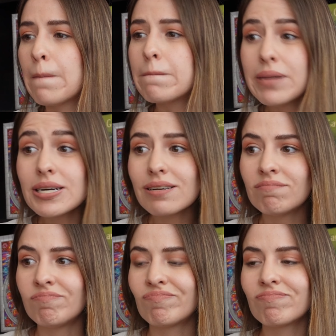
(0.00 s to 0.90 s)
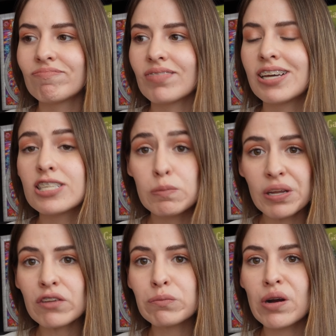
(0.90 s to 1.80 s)
But
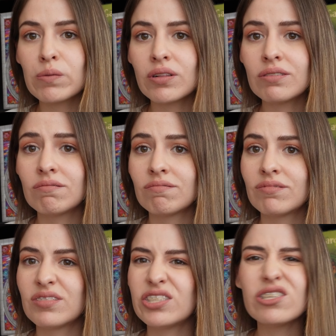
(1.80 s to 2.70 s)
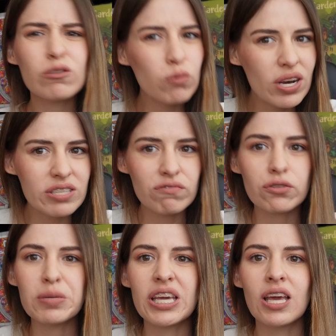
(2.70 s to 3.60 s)
Splendor Marble just wasn't
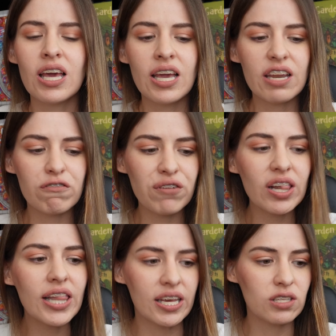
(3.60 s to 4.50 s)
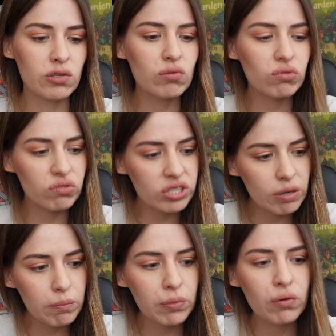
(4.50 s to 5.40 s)
for me. It felt like too
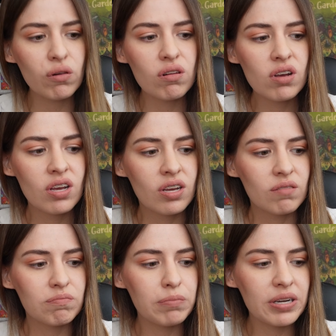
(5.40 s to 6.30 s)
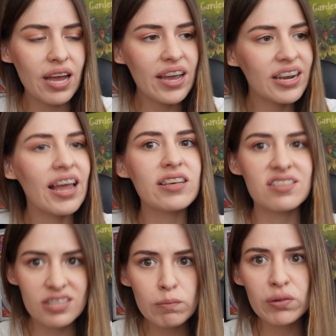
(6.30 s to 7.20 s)
simple, but I like
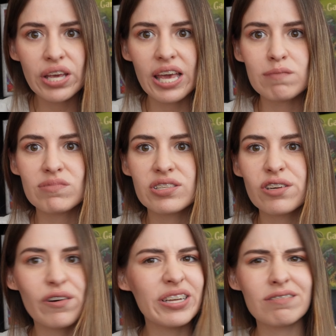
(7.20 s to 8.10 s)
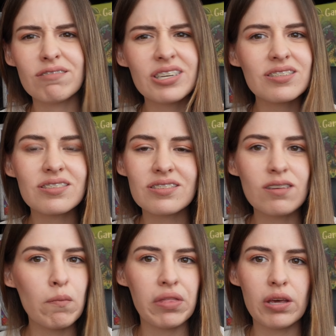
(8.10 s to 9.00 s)
simple games, so it was
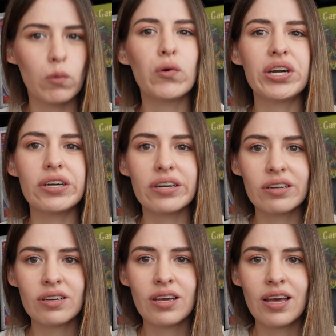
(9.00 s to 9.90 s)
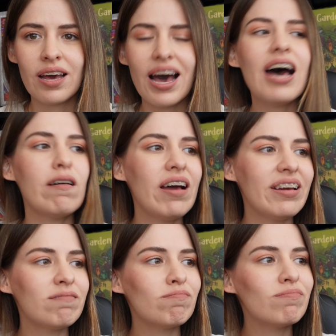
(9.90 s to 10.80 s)
something weird.
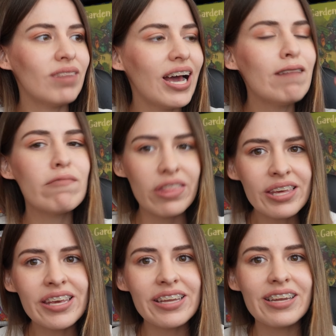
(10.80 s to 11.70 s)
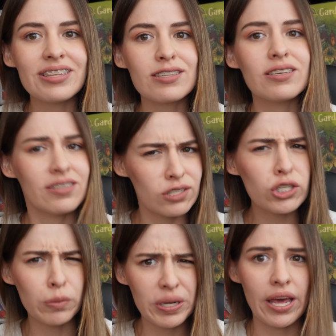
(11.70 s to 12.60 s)
I'm thinking it
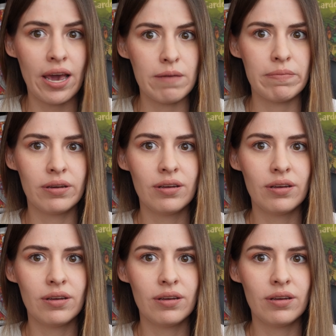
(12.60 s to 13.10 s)
should be the hype.